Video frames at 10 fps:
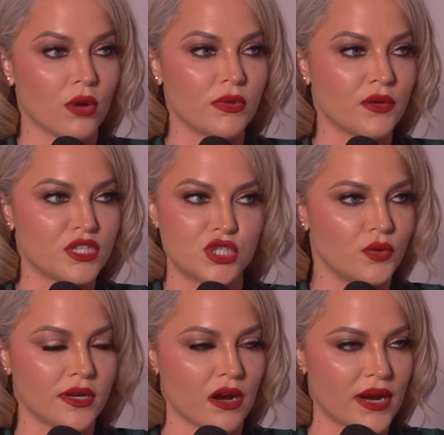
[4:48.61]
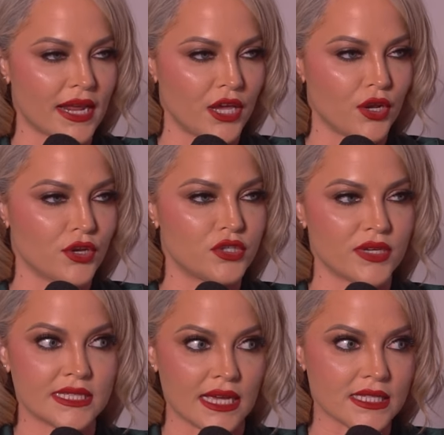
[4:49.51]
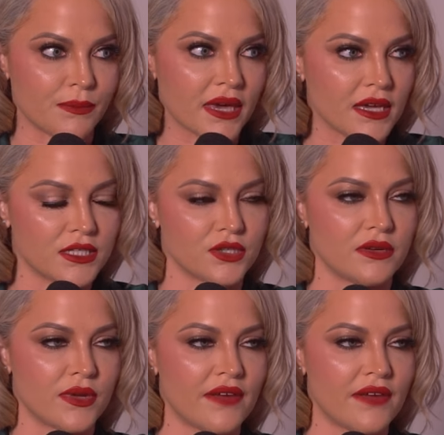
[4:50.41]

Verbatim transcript: normally was doing already. You know, you're doing sexy pics, you're doing yeah.